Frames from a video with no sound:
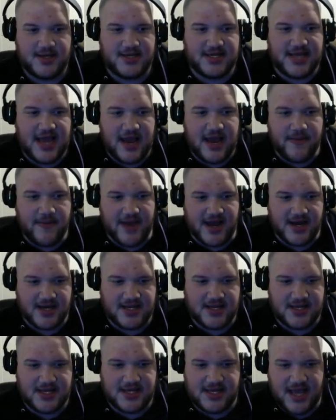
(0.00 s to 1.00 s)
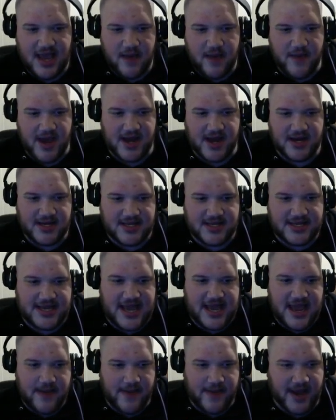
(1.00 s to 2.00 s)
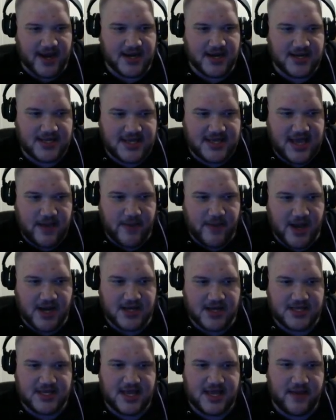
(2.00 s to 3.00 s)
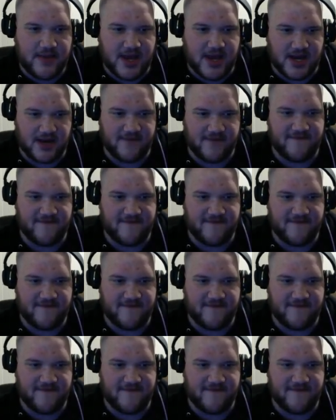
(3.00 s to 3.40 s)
Damn it! Damn it! Damn it! Damn it! Damn it!